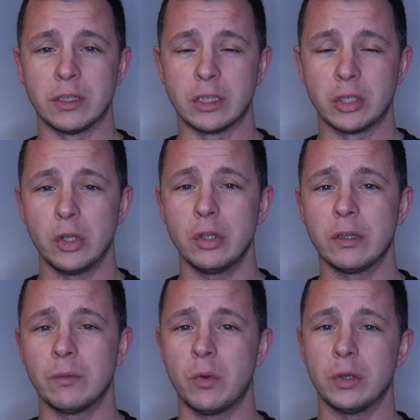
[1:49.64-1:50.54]
really good.
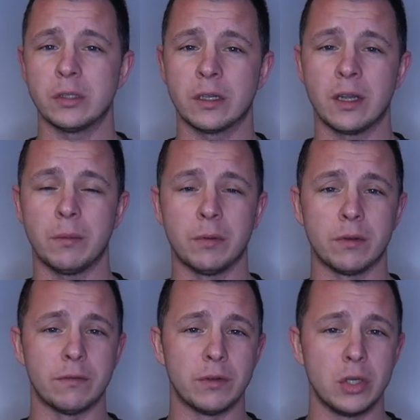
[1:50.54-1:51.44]
Watched a couple
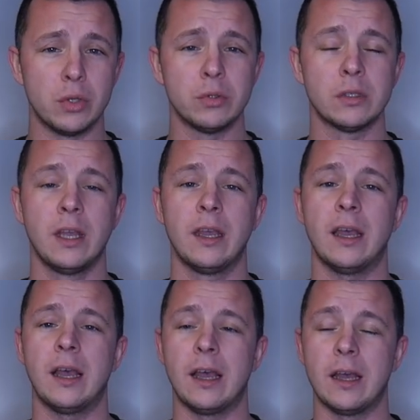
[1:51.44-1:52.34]
of reviews
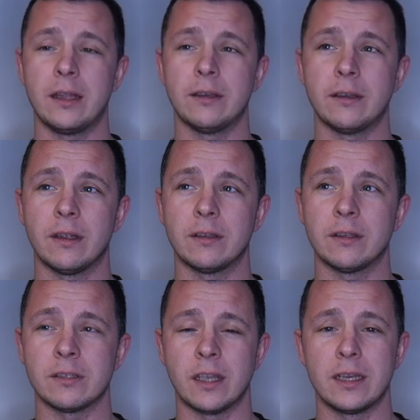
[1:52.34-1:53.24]
and
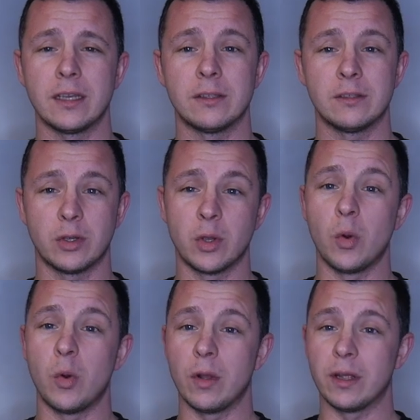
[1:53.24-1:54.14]
decided to
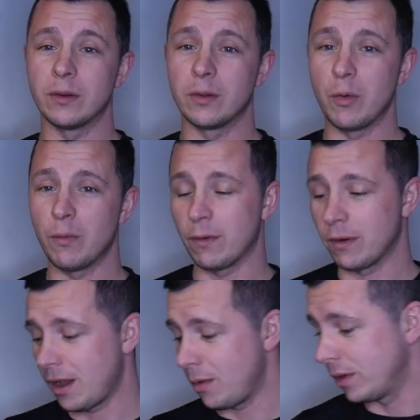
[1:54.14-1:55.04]
go for that